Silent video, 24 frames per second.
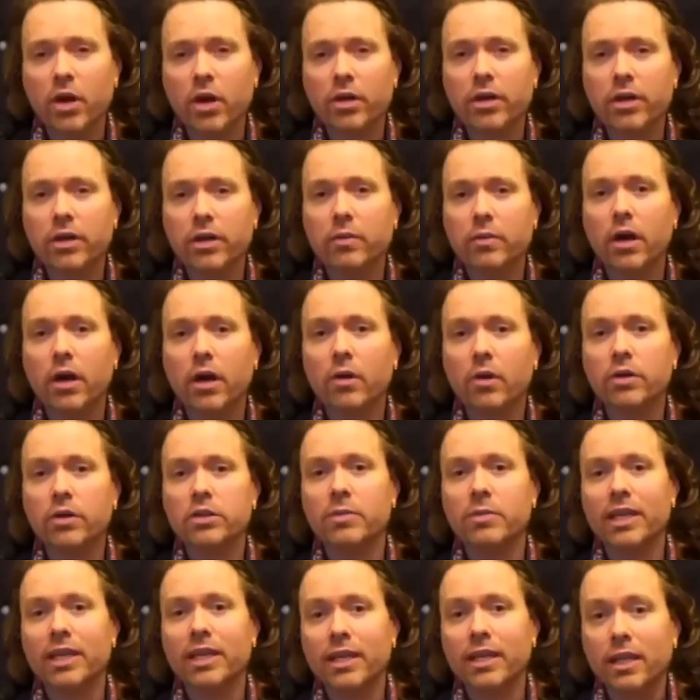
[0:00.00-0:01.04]
the market would
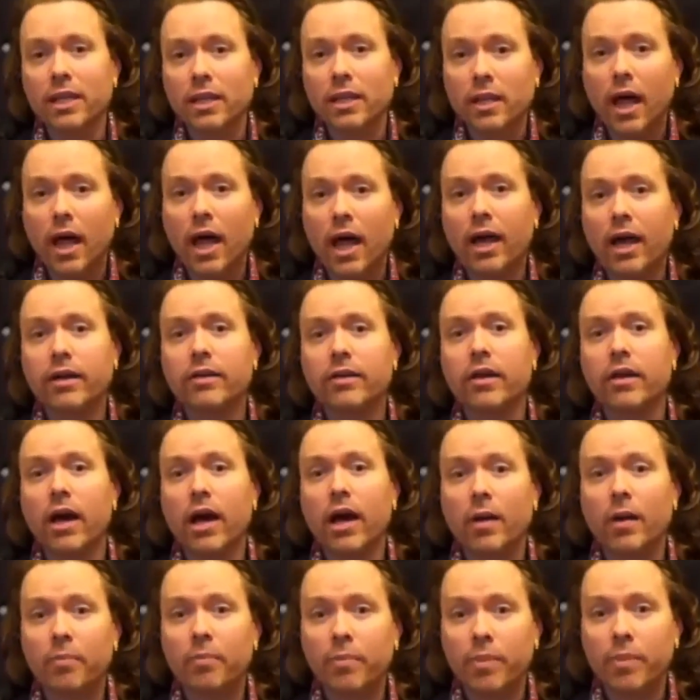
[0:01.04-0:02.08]
always be locked
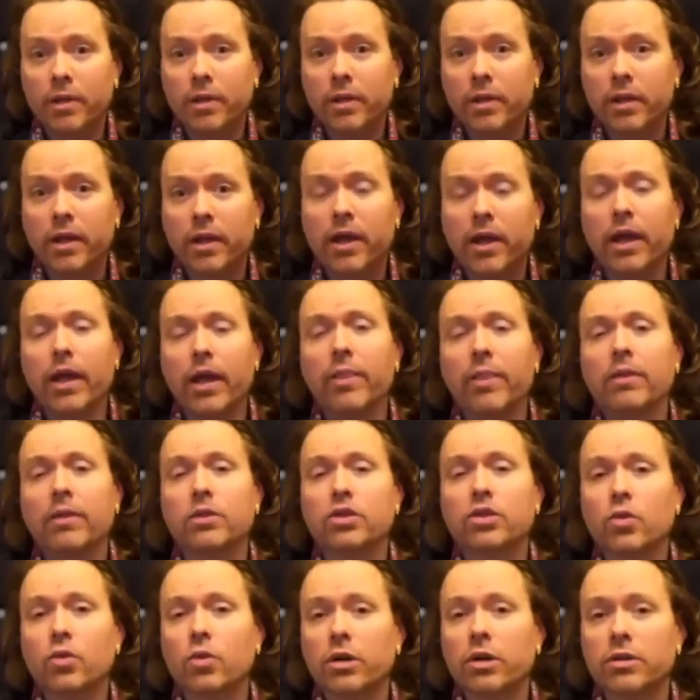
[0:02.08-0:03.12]
up and
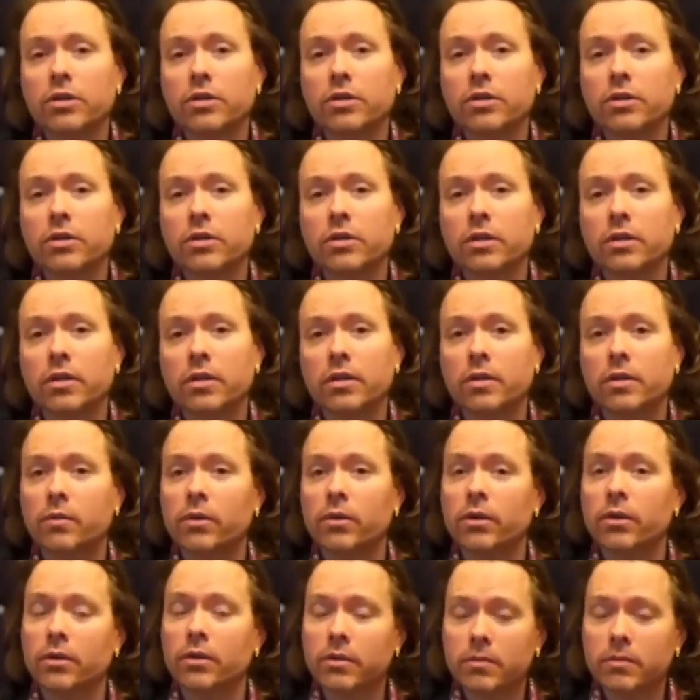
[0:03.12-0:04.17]
the shorts that
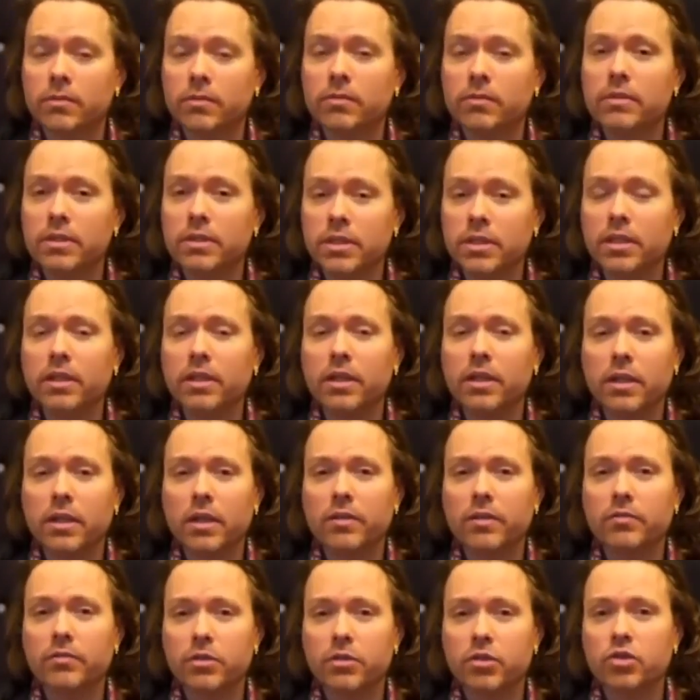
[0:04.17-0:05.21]
were silly
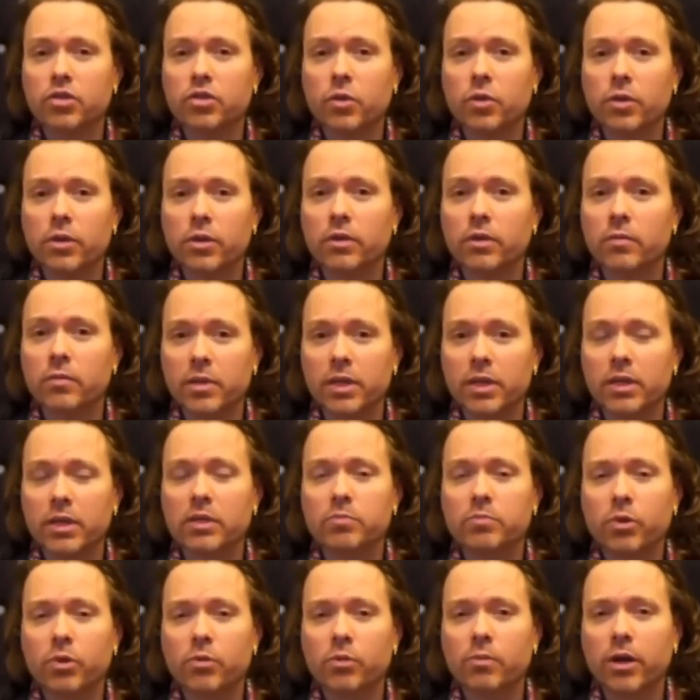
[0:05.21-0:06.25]
enough to short the
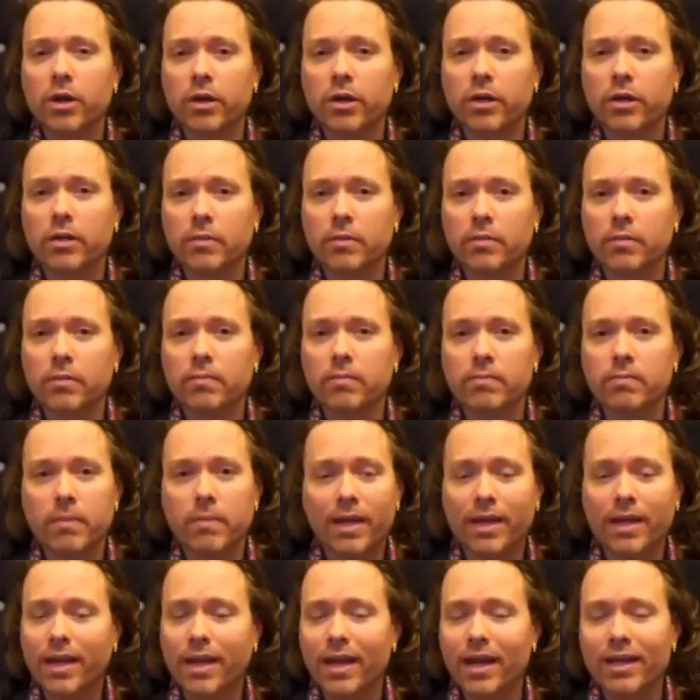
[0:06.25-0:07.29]
biggest bull market that
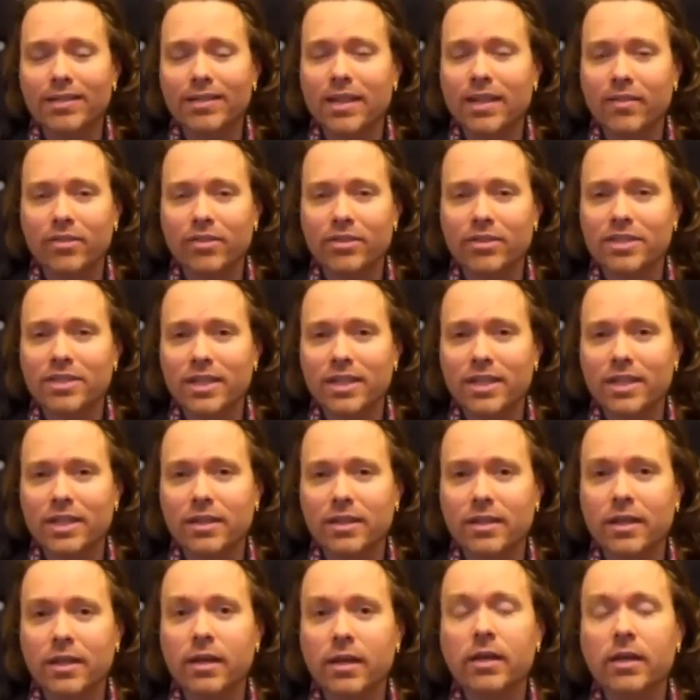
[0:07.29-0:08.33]
mankind has ever
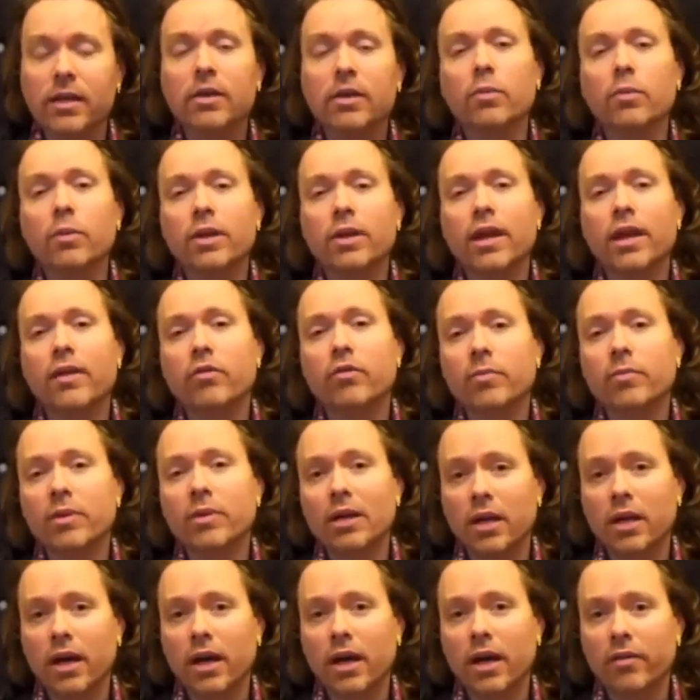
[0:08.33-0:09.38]
seen would never be
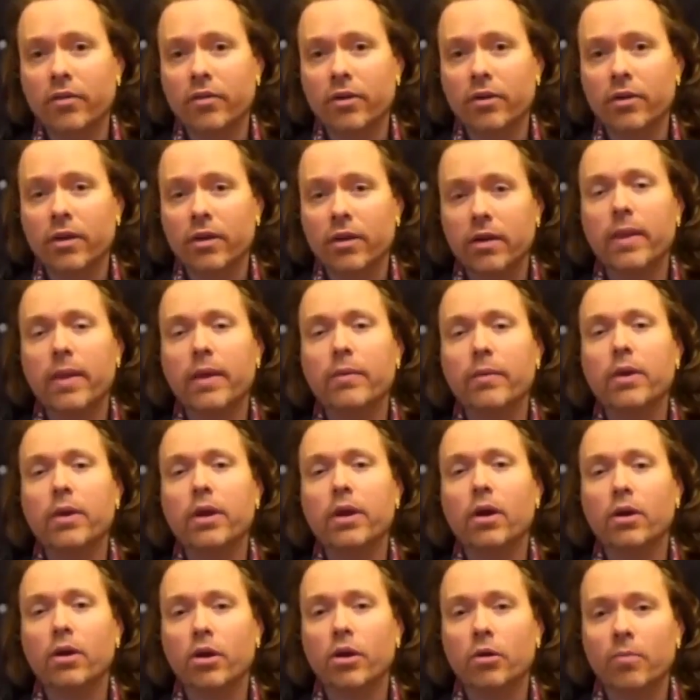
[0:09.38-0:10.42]
able to cover and they
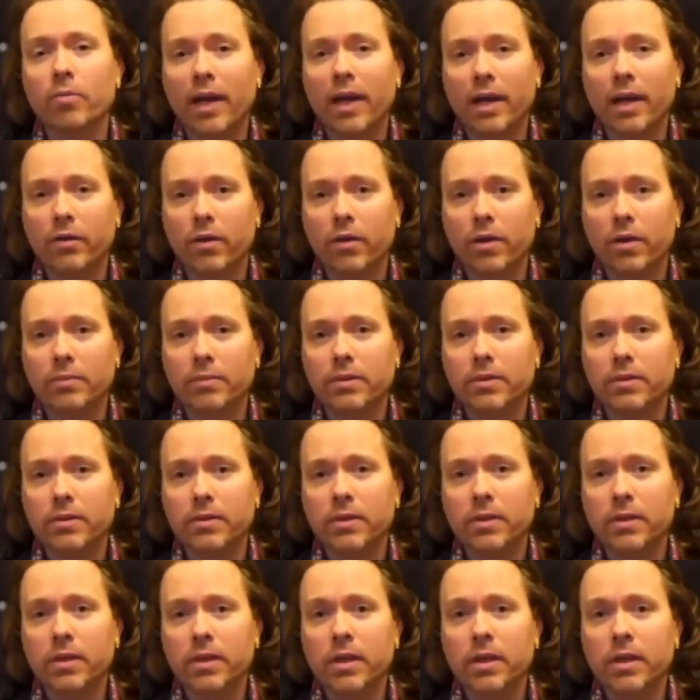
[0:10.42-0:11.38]
would all go bankrupt.